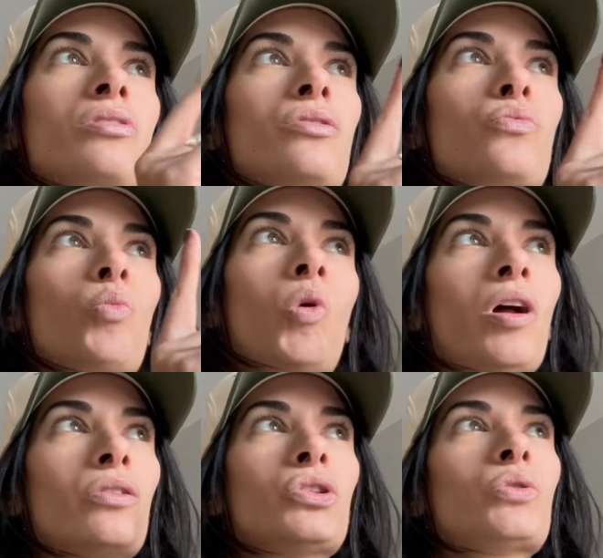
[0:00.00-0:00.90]
in
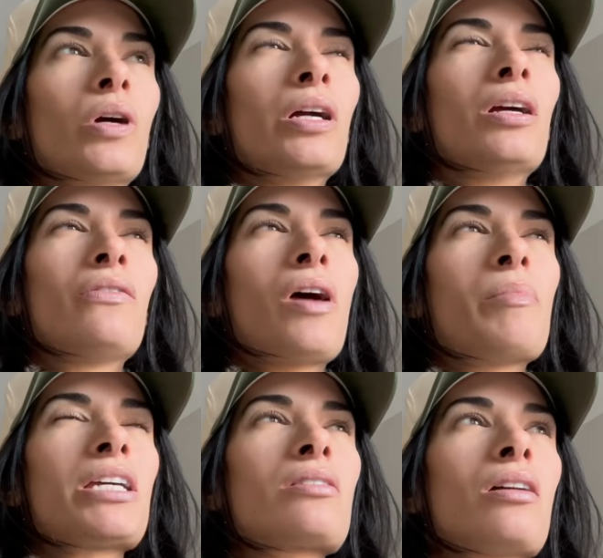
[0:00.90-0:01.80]
one short, if that
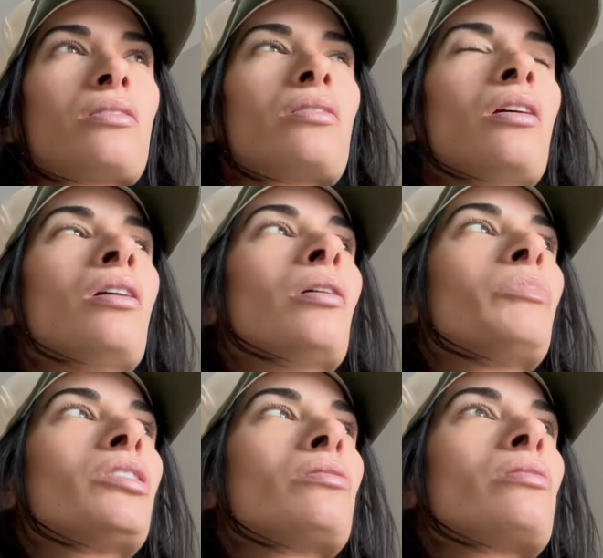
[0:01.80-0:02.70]
makes sense.
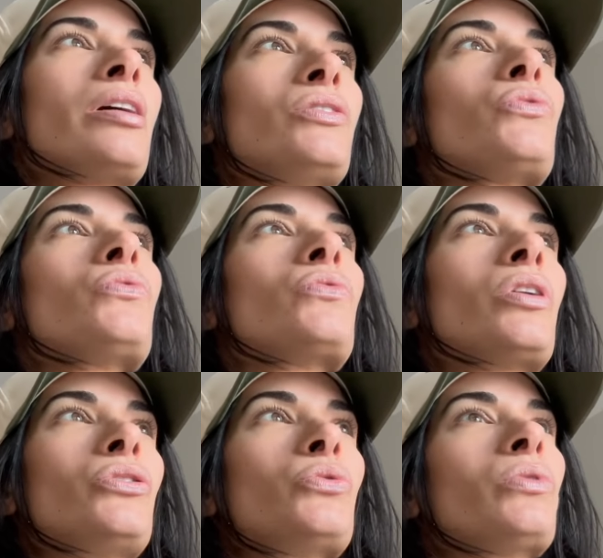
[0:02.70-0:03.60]
Because I do,
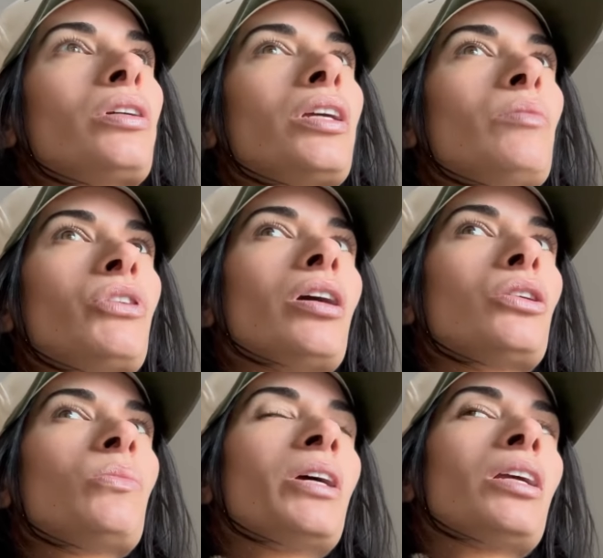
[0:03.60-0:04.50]
I do want to keep
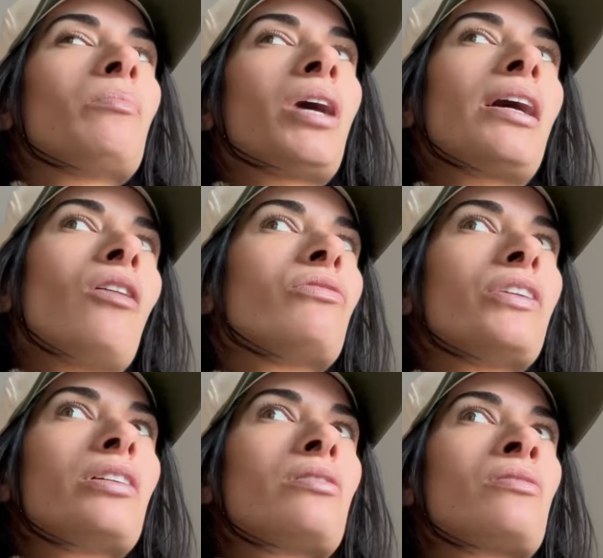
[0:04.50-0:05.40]
documenting my
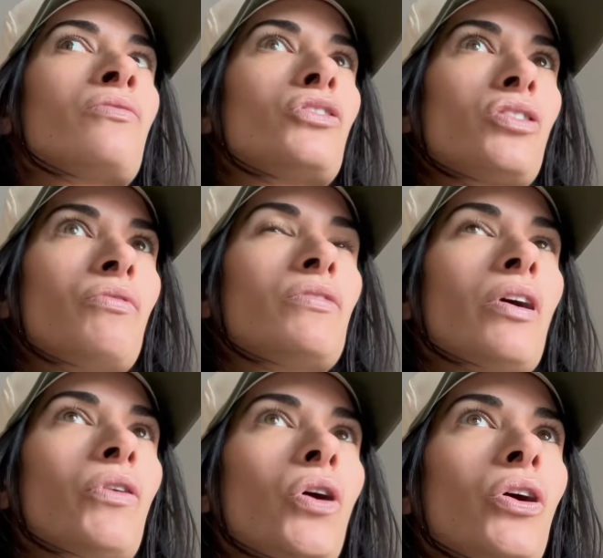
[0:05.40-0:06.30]
outfits for
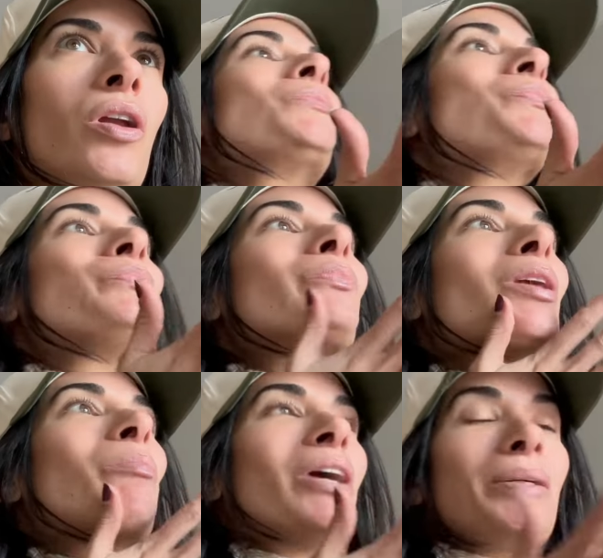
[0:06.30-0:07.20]
seventy-five hard.
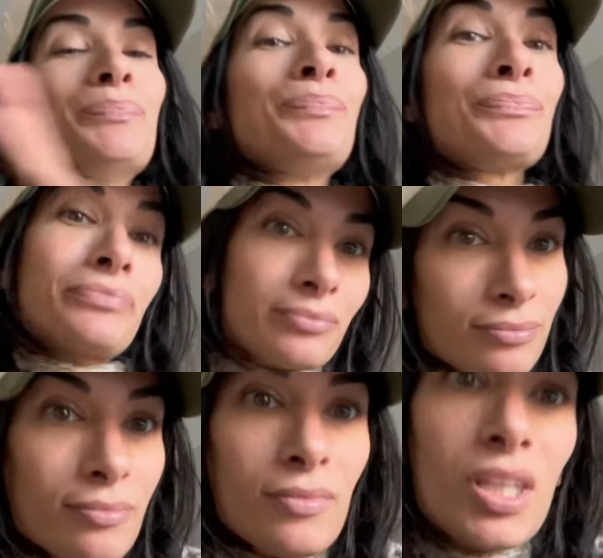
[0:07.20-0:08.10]
But
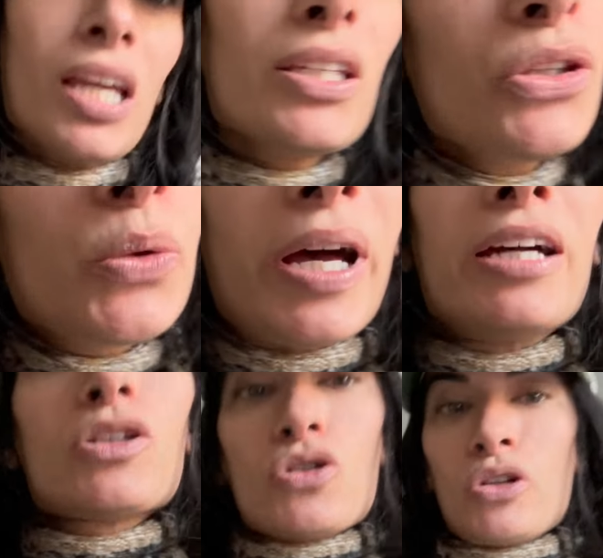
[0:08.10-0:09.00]
either way,
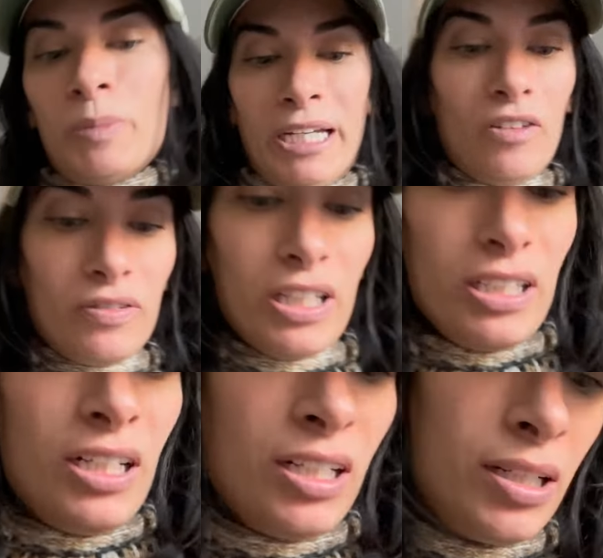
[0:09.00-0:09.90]
I'll show you my outfit.
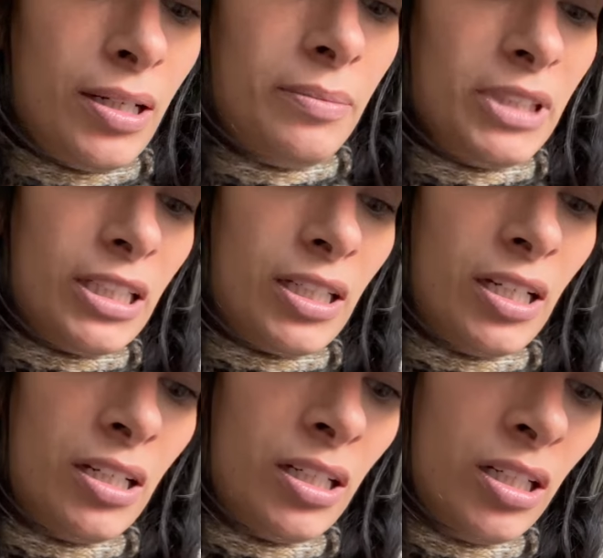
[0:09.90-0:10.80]
I'm like
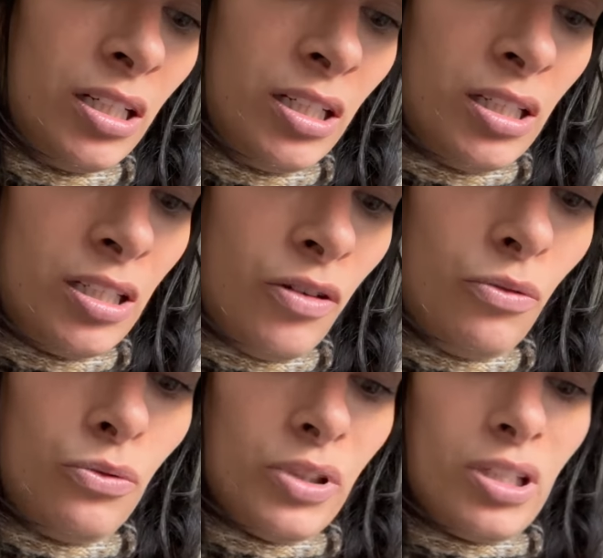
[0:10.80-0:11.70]

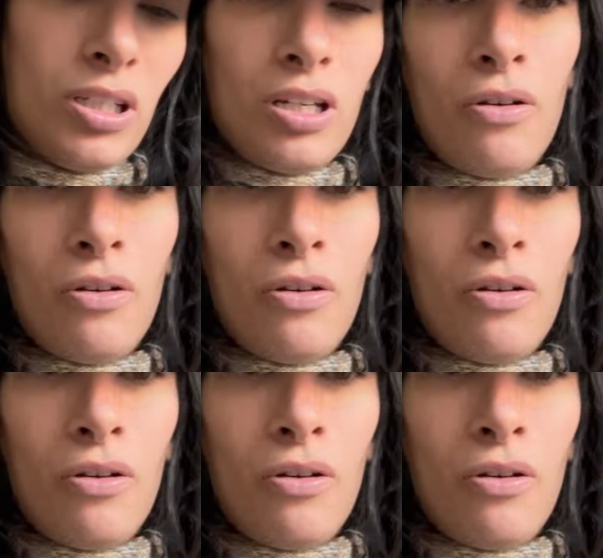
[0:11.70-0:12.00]
really